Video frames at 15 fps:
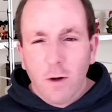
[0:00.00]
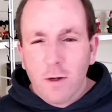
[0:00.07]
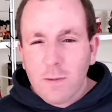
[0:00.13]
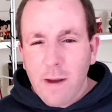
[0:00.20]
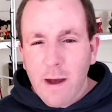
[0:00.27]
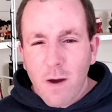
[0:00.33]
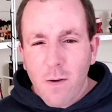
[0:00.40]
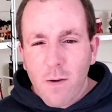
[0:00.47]

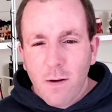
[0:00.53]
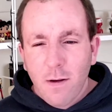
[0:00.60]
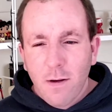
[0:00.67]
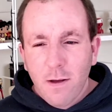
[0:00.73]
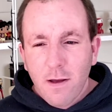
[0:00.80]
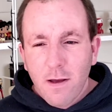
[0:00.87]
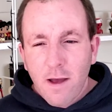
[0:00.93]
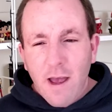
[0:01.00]
about.
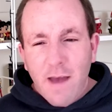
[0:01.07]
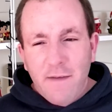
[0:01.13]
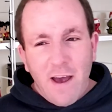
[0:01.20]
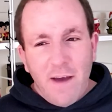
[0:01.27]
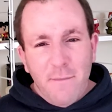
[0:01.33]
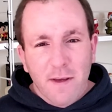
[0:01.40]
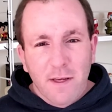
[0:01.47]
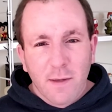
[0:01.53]
If I have
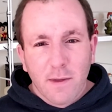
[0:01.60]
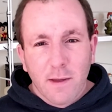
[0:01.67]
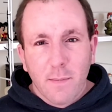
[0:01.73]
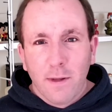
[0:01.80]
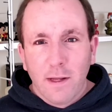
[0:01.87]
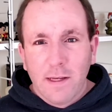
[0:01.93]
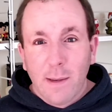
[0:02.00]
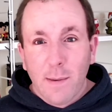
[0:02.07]
missed something,
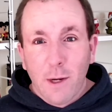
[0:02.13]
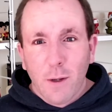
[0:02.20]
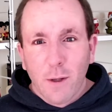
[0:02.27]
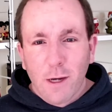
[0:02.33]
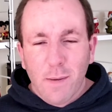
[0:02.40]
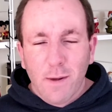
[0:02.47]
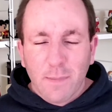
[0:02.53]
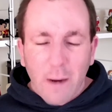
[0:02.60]
please let me know in the
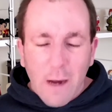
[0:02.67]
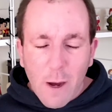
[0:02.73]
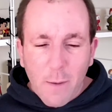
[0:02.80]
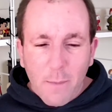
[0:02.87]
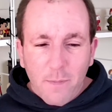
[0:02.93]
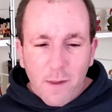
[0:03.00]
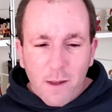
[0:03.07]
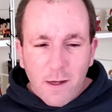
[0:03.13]
comments below.
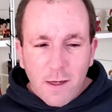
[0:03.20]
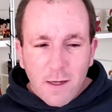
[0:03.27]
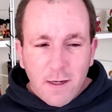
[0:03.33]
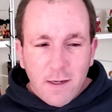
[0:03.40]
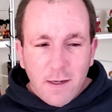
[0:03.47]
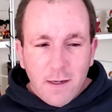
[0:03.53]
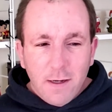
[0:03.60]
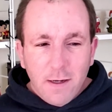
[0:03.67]

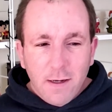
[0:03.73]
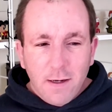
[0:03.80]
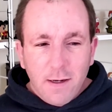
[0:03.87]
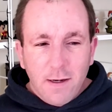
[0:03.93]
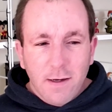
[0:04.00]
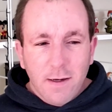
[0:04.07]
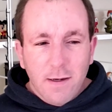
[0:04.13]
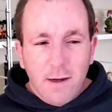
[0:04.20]

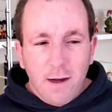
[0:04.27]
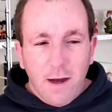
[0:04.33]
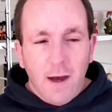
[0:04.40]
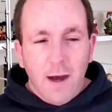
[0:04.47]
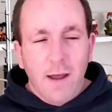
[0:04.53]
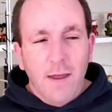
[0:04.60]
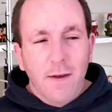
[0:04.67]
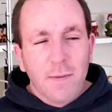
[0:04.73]

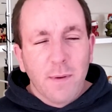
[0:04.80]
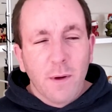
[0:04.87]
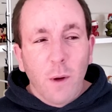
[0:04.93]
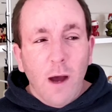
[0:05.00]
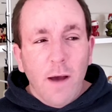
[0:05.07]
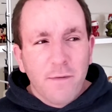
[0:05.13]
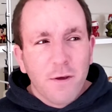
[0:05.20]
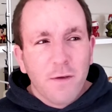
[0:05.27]
There's been quite a
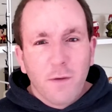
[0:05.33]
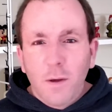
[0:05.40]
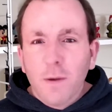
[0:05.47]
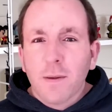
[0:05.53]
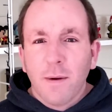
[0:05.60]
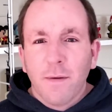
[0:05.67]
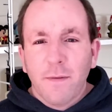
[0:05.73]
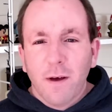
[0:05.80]
few views on
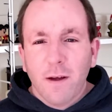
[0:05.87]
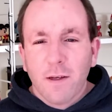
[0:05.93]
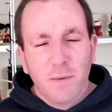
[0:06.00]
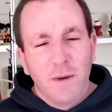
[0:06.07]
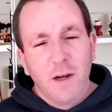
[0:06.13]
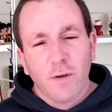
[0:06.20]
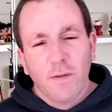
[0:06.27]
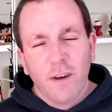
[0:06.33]
my first
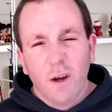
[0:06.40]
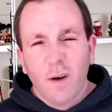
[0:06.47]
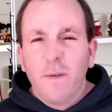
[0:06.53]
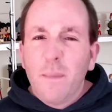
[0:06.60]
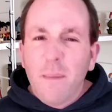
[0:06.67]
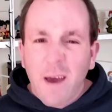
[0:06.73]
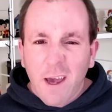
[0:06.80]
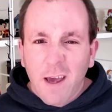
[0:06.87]
Supernatural video for
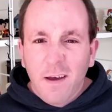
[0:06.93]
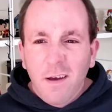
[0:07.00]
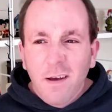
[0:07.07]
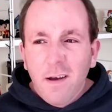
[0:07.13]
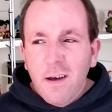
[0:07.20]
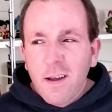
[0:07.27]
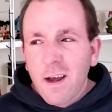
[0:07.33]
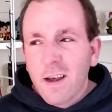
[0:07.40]
me.
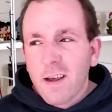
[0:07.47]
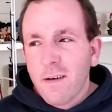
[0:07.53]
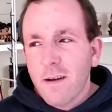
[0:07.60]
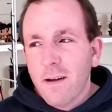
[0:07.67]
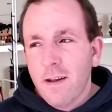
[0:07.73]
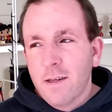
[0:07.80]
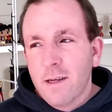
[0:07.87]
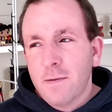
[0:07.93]
Like,
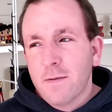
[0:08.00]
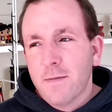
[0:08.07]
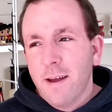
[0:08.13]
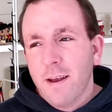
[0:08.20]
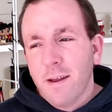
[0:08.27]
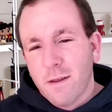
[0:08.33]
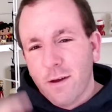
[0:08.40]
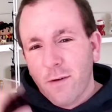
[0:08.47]
in terms of
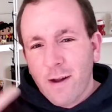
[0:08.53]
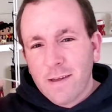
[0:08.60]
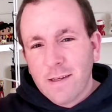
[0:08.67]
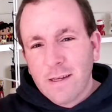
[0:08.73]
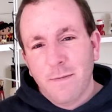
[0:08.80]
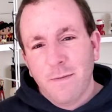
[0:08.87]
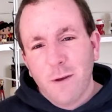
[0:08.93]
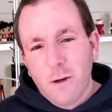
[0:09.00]
like the grand scheme
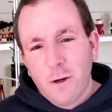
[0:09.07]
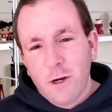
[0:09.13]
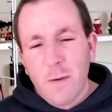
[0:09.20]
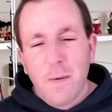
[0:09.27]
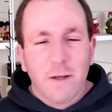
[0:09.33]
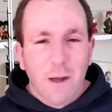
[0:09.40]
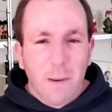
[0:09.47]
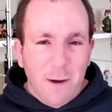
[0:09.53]
of YouTube, it's
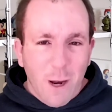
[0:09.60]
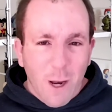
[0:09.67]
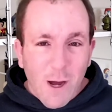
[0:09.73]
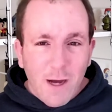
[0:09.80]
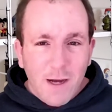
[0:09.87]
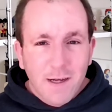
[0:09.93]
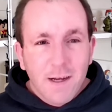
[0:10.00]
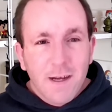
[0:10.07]
not been a
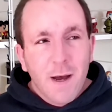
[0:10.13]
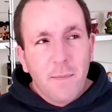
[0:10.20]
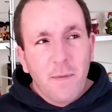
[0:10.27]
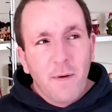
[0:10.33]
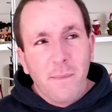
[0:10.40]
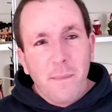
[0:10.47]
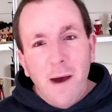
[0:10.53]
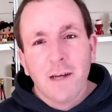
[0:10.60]
lot, but for
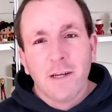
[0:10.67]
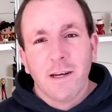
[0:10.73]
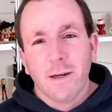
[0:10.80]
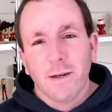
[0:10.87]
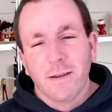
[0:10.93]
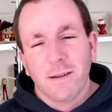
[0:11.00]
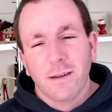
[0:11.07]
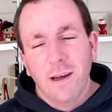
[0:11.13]
my
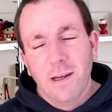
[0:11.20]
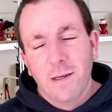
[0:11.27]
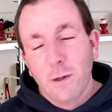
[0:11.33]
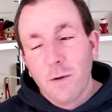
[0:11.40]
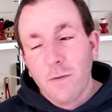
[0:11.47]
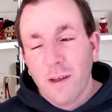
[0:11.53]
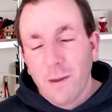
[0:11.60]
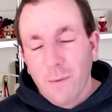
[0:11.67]
channel, it's doing
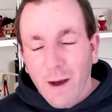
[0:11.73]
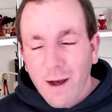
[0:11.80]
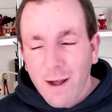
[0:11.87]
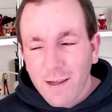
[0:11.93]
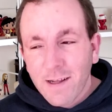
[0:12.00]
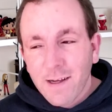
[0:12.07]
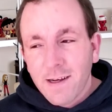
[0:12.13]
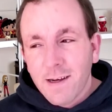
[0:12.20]
really well.
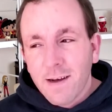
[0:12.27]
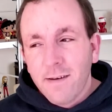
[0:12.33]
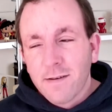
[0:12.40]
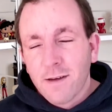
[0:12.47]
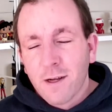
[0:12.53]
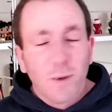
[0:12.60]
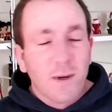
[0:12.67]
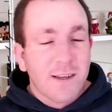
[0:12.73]
So I
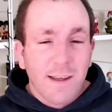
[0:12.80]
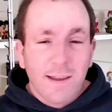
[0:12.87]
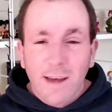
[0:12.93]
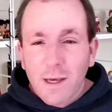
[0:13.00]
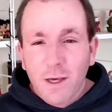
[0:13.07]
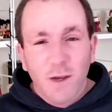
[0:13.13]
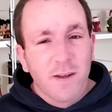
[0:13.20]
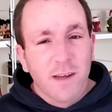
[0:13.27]
just want to say
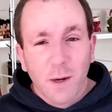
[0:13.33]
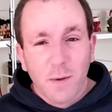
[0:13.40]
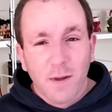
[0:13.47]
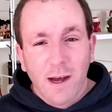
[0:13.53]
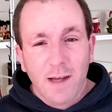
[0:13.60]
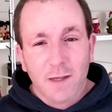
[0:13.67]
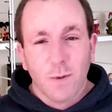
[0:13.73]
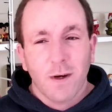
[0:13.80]
thank you to anyone that
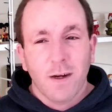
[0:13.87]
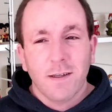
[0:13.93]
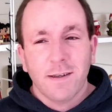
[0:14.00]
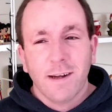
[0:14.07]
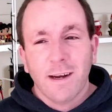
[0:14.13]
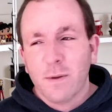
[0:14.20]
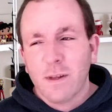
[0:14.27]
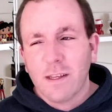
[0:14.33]
has watched,
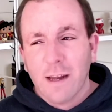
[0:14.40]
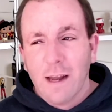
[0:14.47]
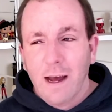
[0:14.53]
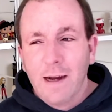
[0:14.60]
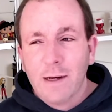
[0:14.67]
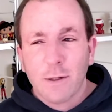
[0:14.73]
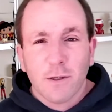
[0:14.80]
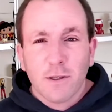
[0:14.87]
anyone that's
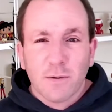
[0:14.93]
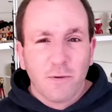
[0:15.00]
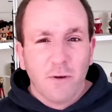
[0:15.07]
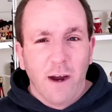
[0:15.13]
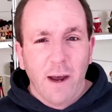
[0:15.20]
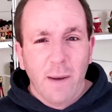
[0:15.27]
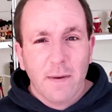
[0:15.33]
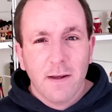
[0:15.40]
liked or
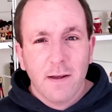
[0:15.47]
subscribed